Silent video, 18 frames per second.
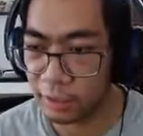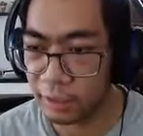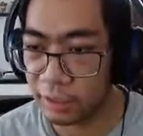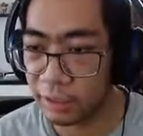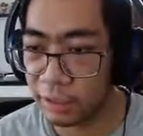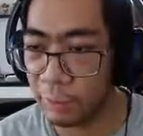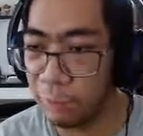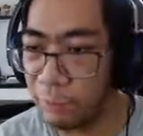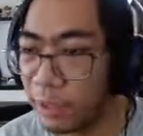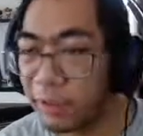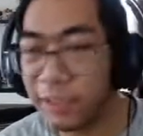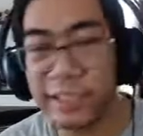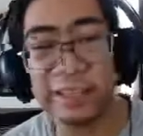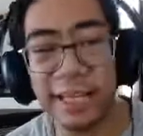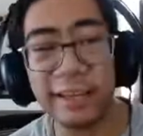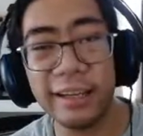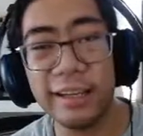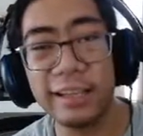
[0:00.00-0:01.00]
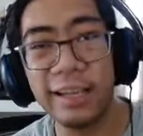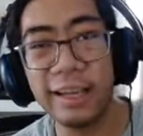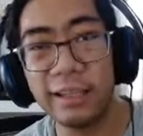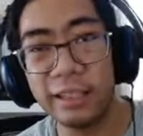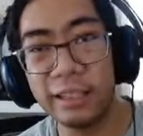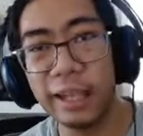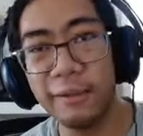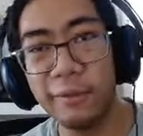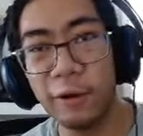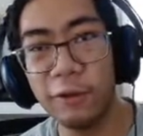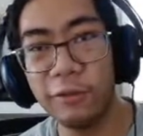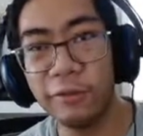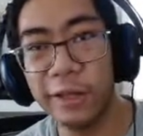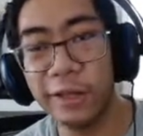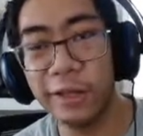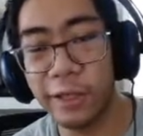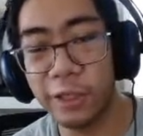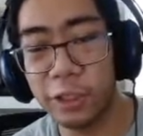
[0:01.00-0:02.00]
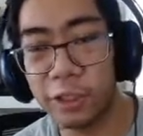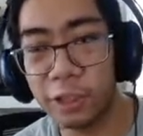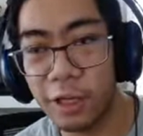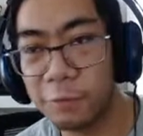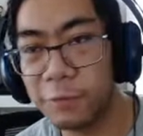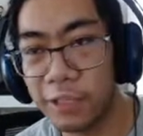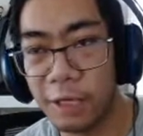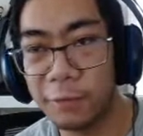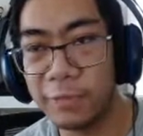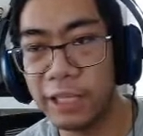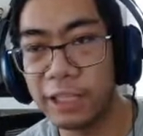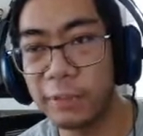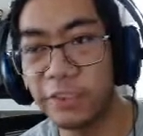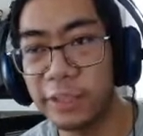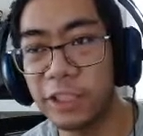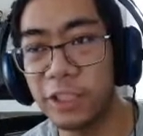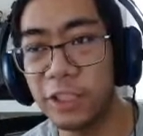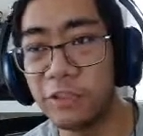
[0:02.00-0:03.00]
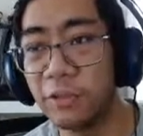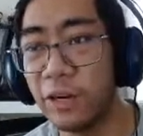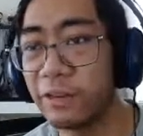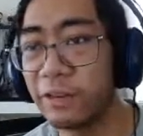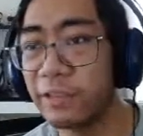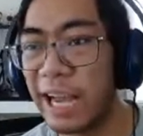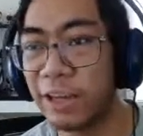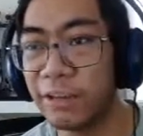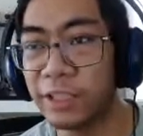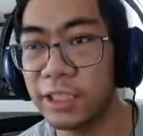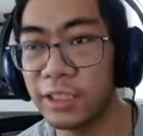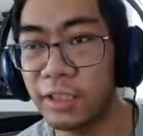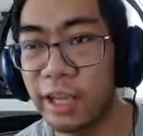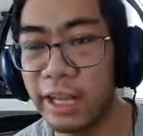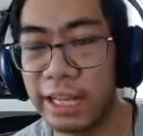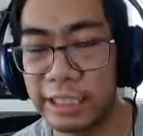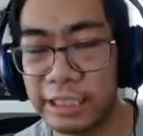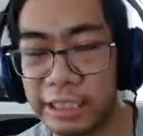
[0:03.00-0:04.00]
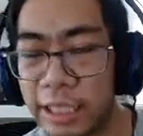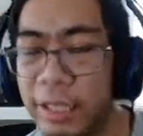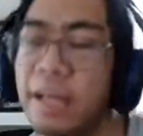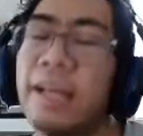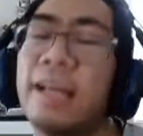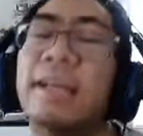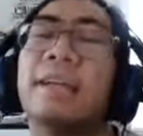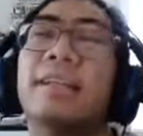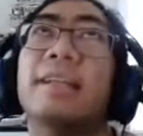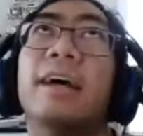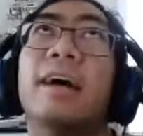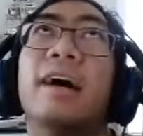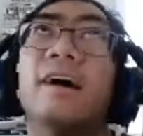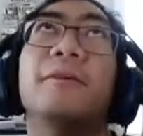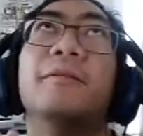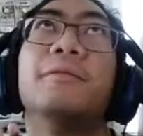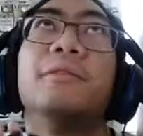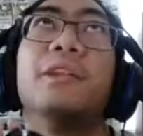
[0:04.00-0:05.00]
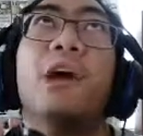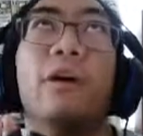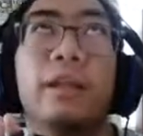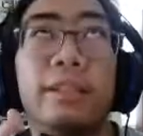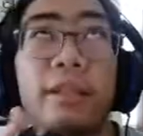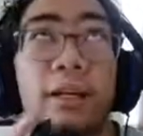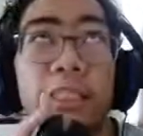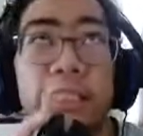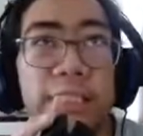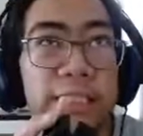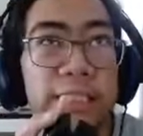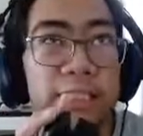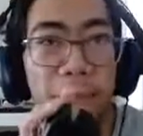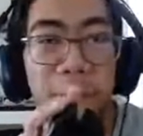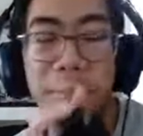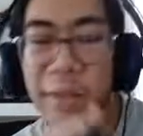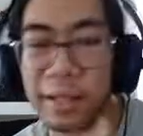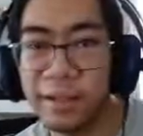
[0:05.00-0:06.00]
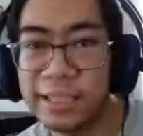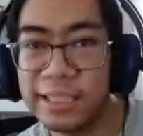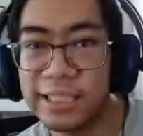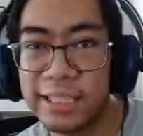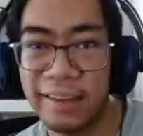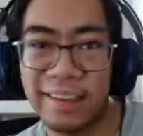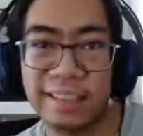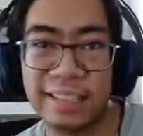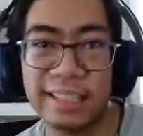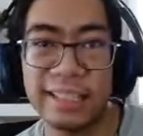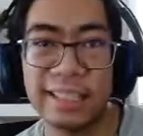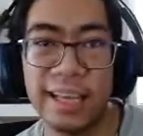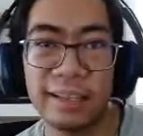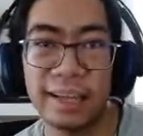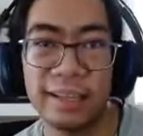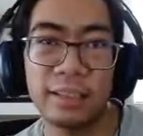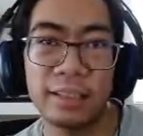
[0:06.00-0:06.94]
The millisecond that notification comes up that the PlayStation 5 is out of the millisecond that